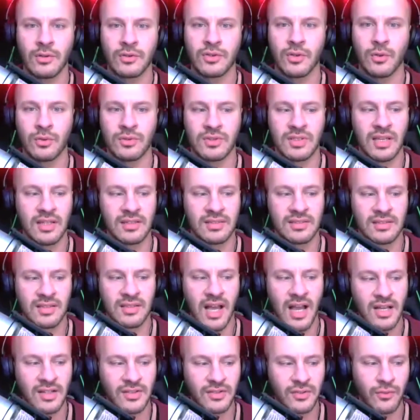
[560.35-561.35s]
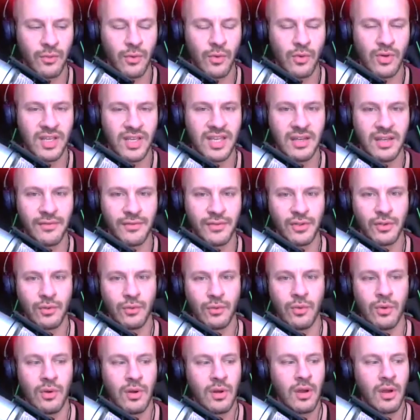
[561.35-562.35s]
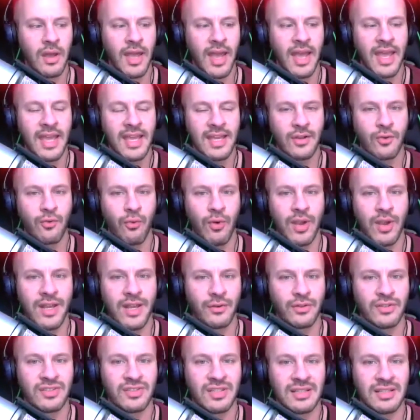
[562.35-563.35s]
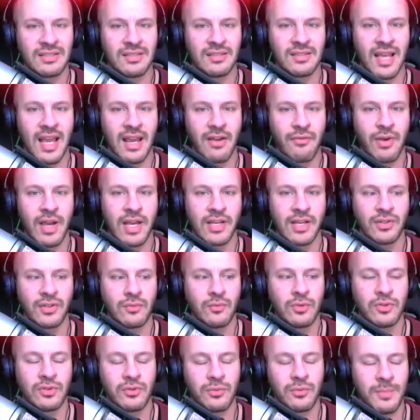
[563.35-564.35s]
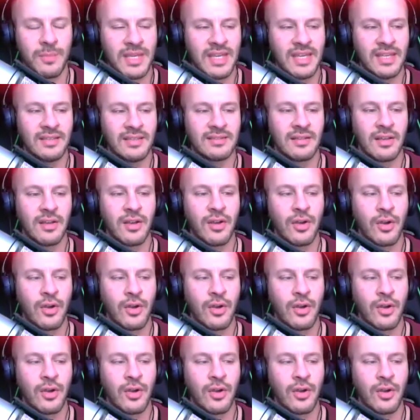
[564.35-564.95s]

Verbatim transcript: So testosterone gives you a greater sense of direction, which means